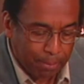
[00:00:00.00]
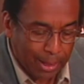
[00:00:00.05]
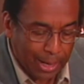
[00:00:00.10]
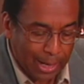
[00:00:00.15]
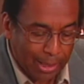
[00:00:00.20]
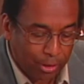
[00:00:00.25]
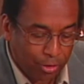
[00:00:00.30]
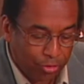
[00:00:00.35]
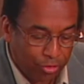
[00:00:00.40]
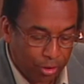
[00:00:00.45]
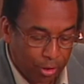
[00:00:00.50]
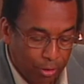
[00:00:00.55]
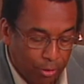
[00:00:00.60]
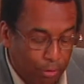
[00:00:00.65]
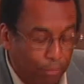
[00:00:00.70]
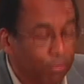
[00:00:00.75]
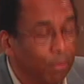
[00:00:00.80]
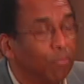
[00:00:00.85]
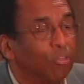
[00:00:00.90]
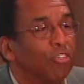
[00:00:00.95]
by the senator
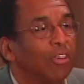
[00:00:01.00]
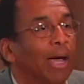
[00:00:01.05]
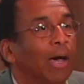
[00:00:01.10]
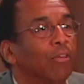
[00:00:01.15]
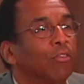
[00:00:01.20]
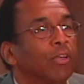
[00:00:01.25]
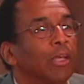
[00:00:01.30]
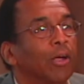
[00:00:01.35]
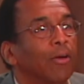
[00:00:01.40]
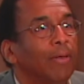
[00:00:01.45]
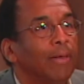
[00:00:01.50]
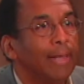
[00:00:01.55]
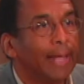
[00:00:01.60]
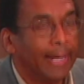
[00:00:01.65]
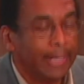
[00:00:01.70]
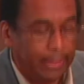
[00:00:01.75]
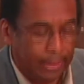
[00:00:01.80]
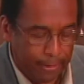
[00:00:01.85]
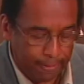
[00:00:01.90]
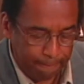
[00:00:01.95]
from South
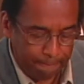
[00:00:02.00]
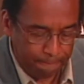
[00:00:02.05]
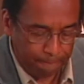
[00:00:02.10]
Carolina.